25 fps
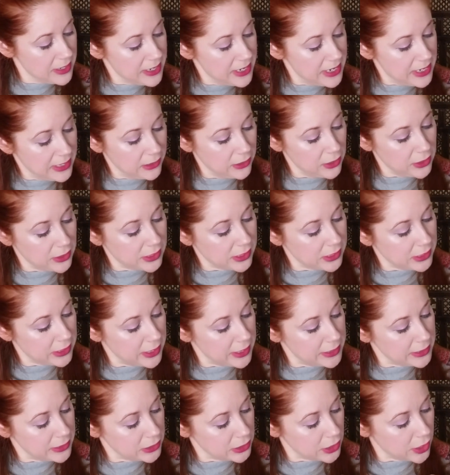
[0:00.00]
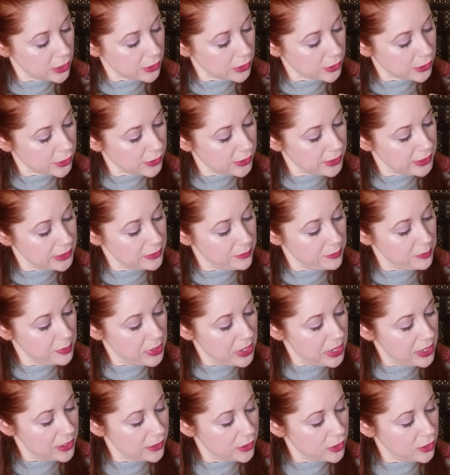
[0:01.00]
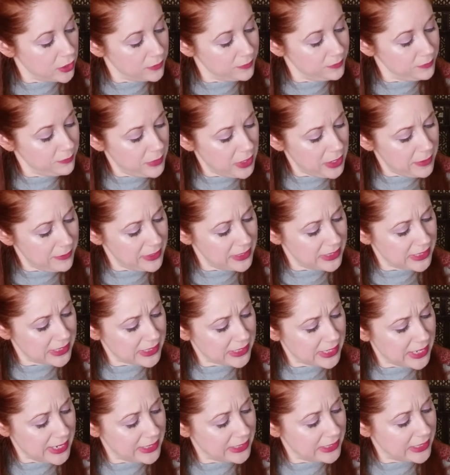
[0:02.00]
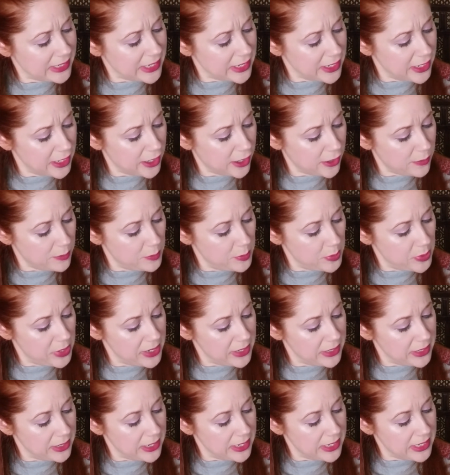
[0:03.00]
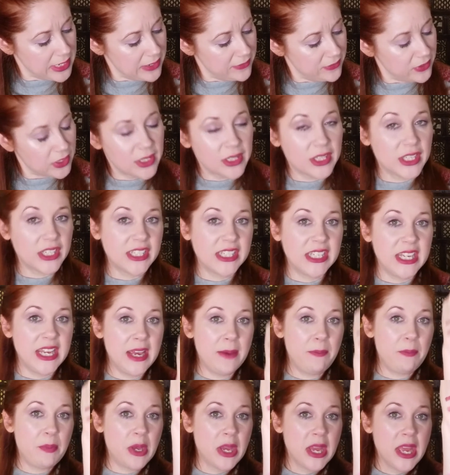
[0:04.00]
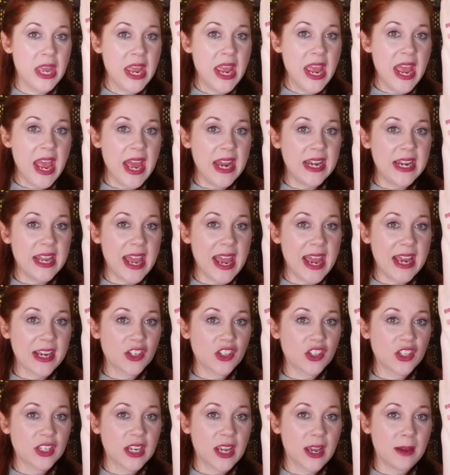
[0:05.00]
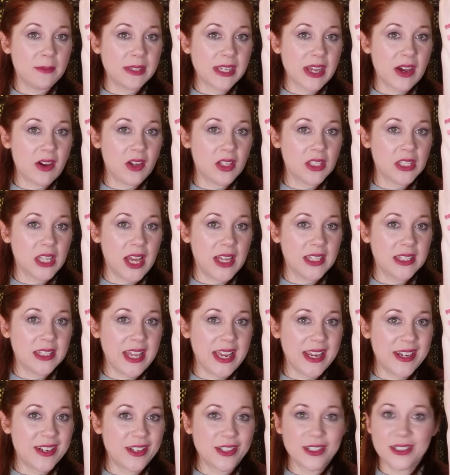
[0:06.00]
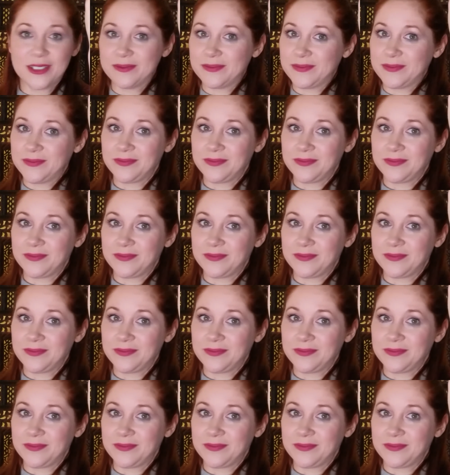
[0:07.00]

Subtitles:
It looks a lot darker in the bottle, maybe slightly here, and even on the tip, and it actually comes out a lot lighter.